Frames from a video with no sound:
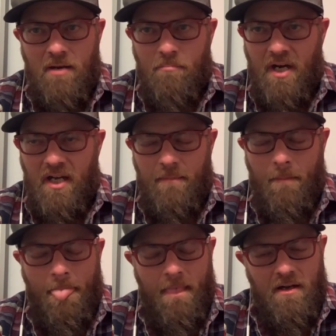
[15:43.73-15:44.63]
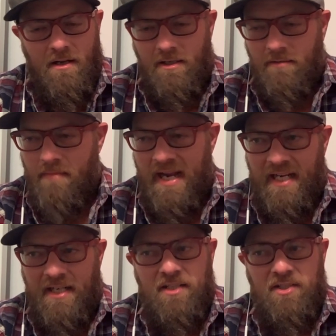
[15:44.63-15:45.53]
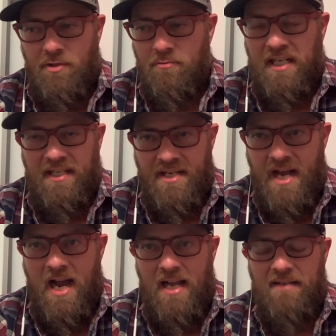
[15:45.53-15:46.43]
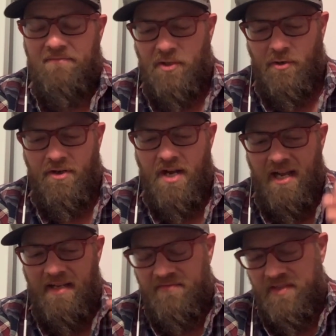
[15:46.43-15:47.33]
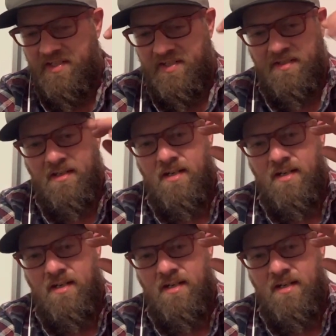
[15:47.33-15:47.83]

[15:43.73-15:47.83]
but man, you cannot if this,